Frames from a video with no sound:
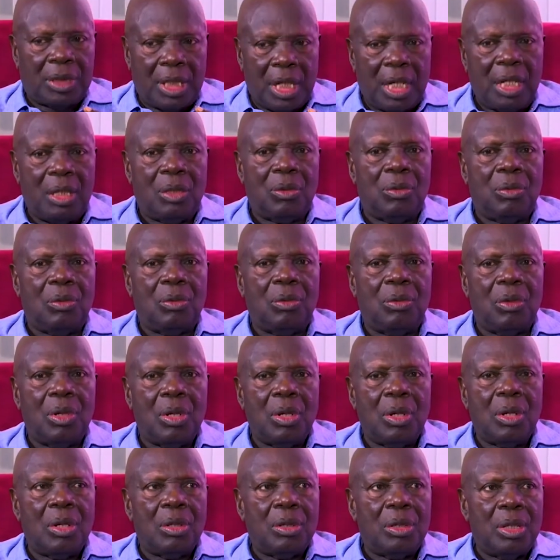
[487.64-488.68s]
tell you,
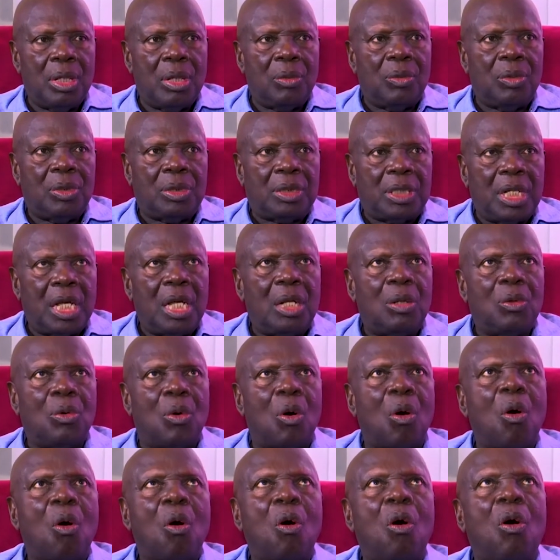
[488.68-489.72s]
they will tell you
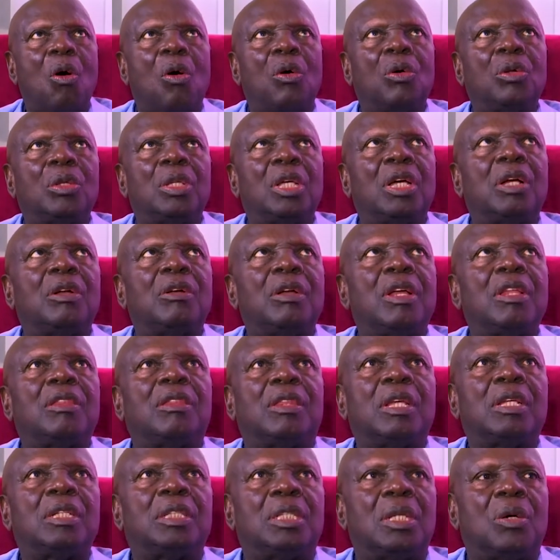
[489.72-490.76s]
all the great
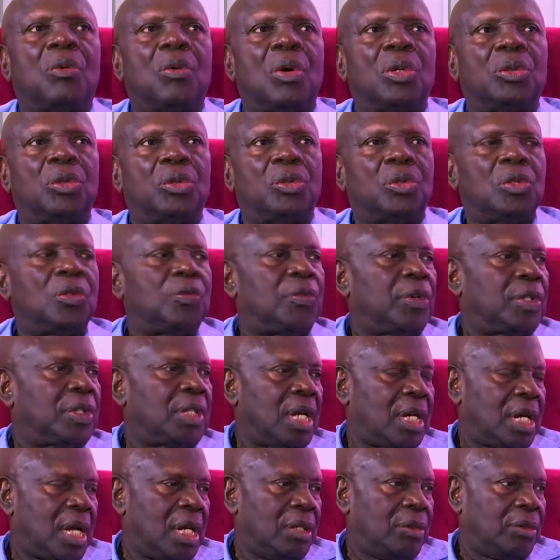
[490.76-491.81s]
things they want to do for
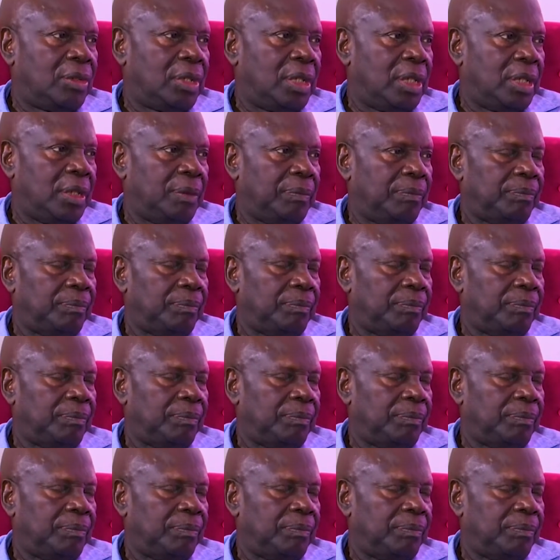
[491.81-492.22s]
their country.